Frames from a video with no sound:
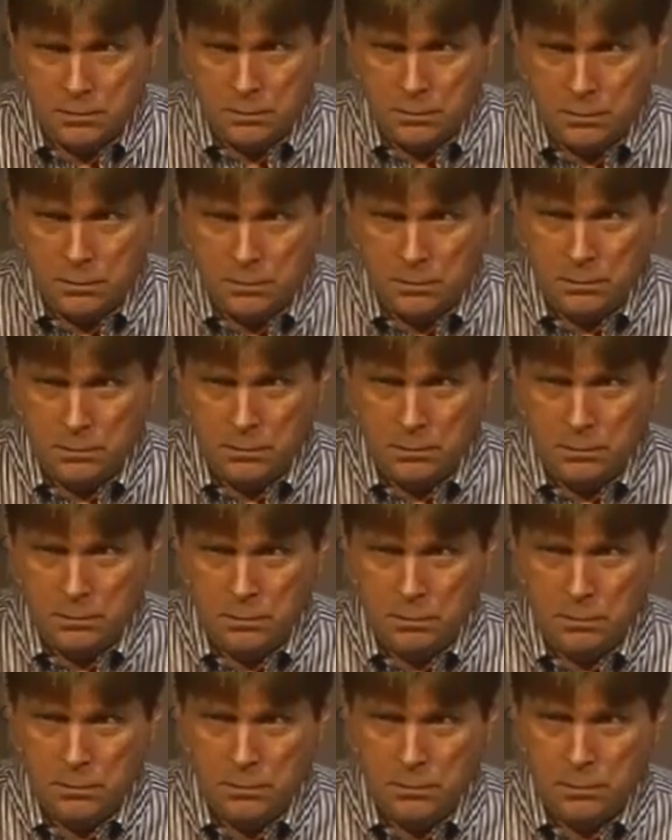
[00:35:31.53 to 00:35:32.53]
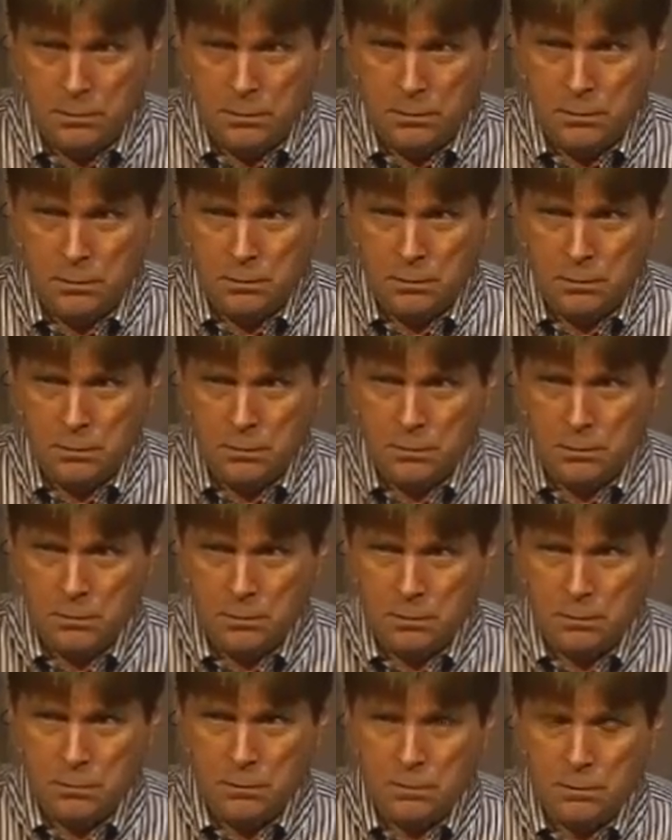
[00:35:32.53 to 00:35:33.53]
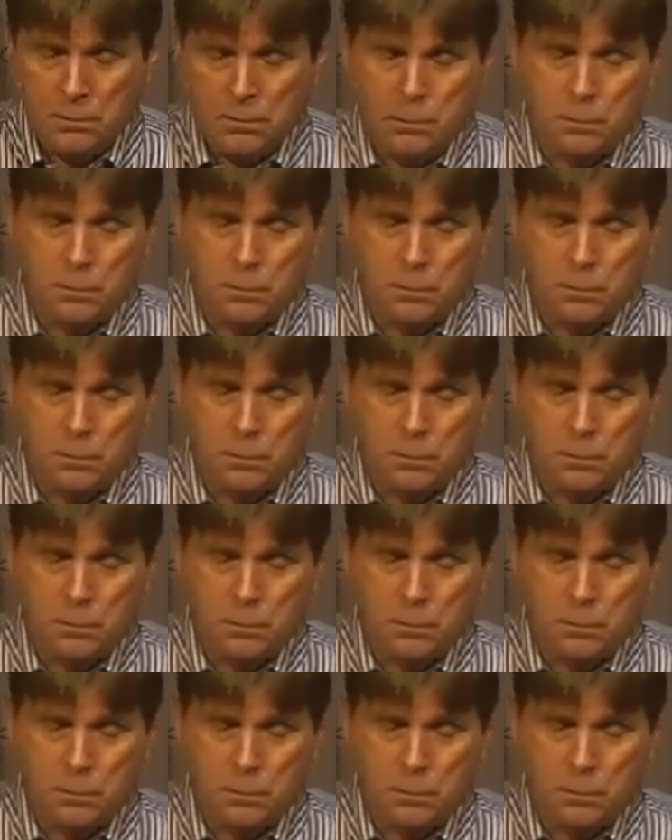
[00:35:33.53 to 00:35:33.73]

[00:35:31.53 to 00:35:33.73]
Nobody speaks.